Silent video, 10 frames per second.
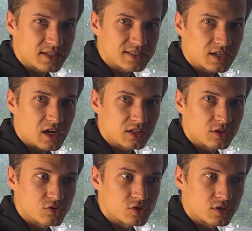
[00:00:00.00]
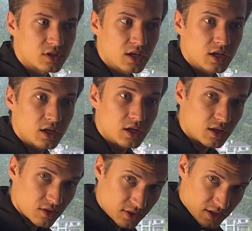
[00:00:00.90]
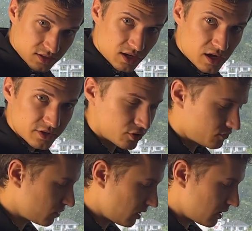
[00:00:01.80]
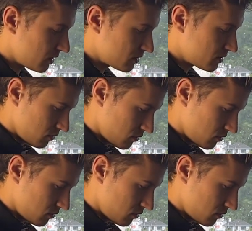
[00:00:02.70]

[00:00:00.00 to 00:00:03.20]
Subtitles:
it staccato using the entirety of your hand.